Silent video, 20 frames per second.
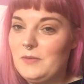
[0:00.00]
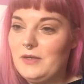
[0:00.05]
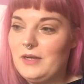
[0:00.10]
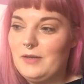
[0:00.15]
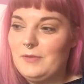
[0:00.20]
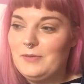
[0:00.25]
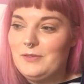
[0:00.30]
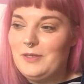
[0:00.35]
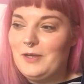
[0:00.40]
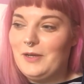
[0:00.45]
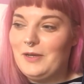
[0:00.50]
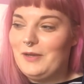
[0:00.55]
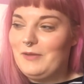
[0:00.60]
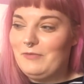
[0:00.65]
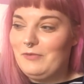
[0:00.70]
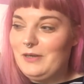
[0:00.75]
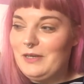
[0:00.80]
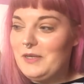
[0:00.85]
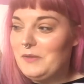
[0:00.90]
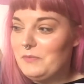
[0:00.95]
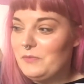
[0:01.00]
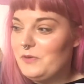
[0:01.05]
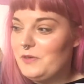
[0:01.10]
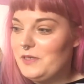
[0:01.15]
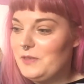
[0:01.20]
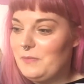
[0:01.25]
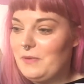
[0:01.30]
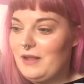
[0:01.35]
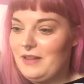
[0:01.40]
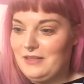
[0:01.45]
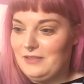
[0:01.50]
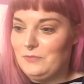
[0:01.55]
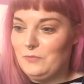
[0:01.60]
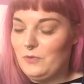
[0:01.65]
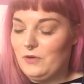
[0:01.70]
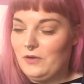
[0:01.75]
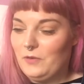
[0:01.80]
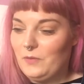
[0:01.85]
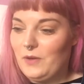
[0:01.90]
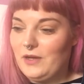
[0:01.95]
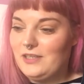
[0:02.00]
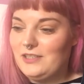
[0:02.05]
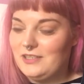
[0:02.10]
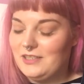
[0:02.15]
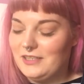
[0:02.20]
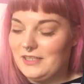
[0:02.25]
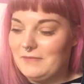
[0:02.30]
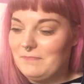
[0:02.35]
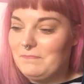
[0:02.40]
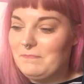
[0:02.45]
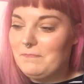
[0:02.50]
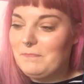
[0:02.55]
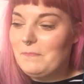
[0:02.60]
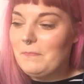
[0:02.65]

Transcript: And I was like really worried about this one question.